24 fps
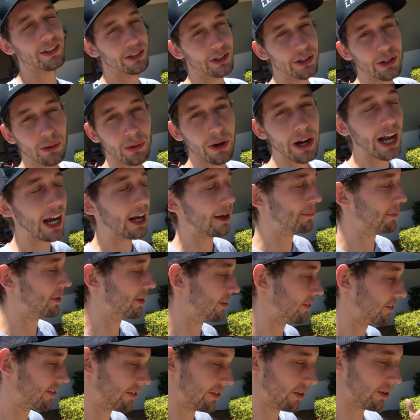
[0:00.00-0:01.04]
You know what
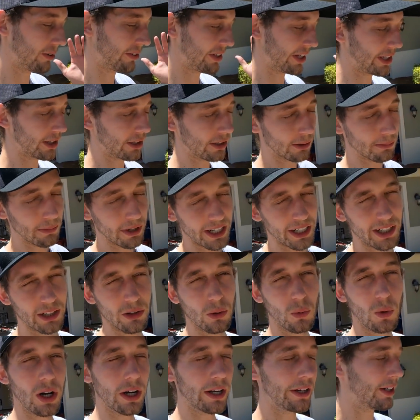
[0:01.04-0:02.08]
happens. Don't take your dirt bike in
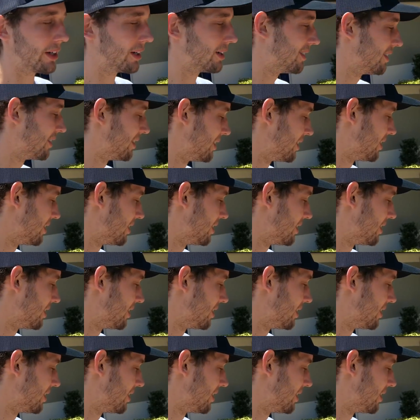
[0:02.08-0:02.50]
the water.